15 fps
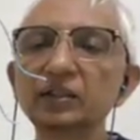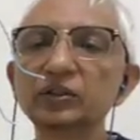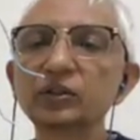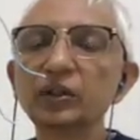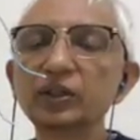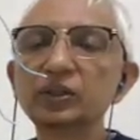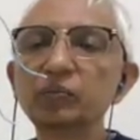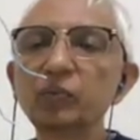
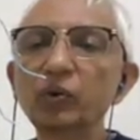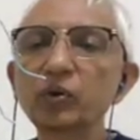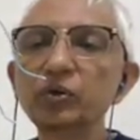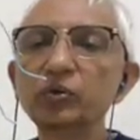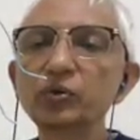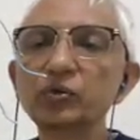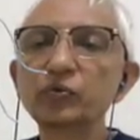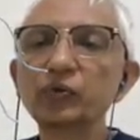So it's more
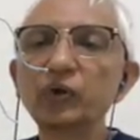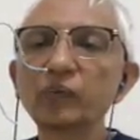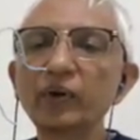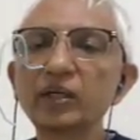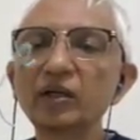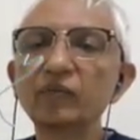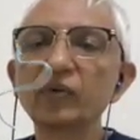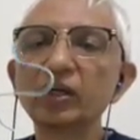useful
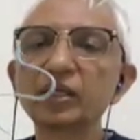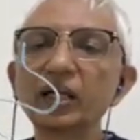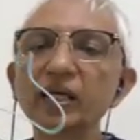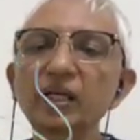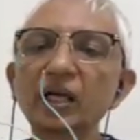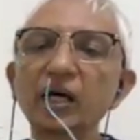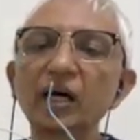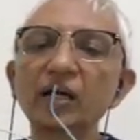when you're working
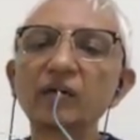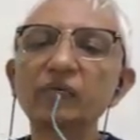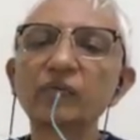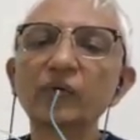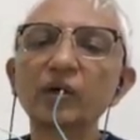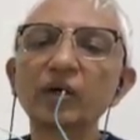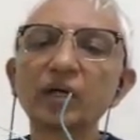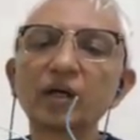in an
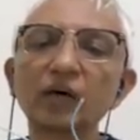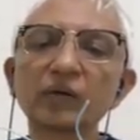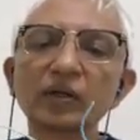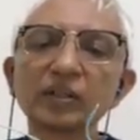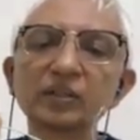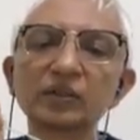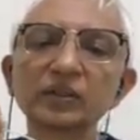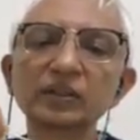unfolded
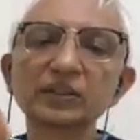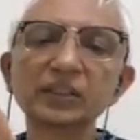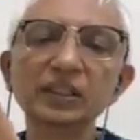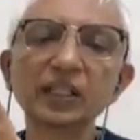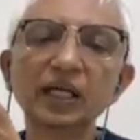outer. So you see the